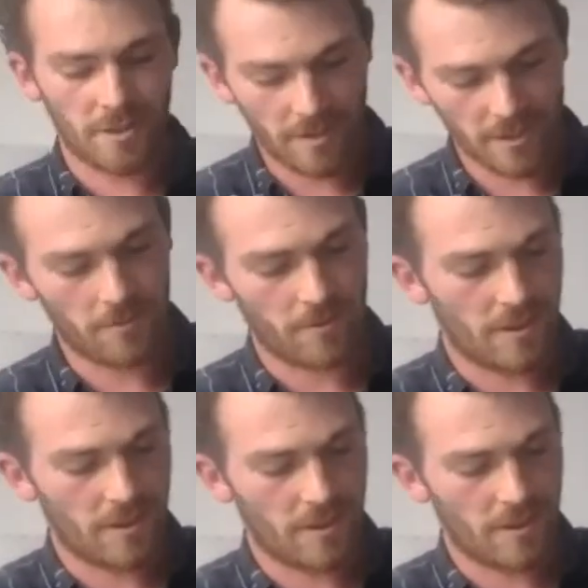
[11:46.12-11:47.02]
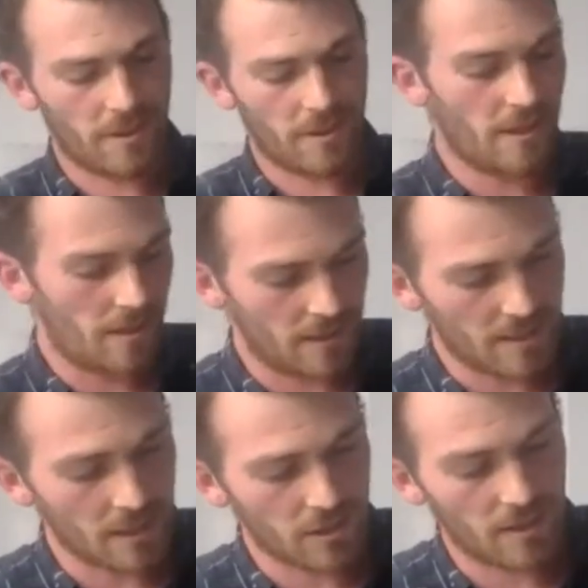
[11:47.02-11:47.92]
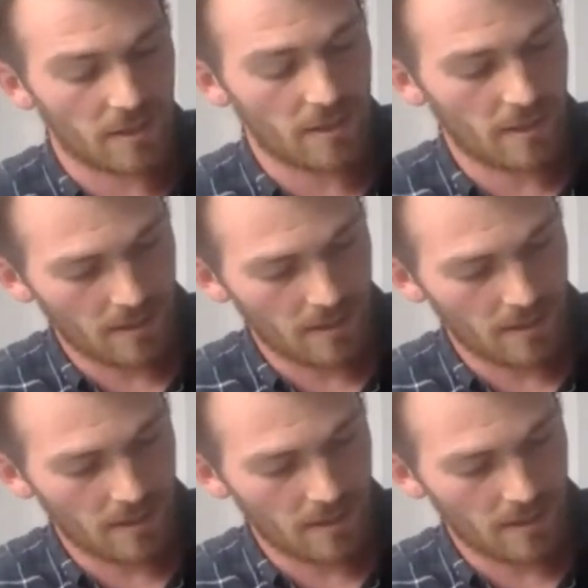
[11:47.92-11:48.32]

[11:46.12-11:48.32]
this one here is actually,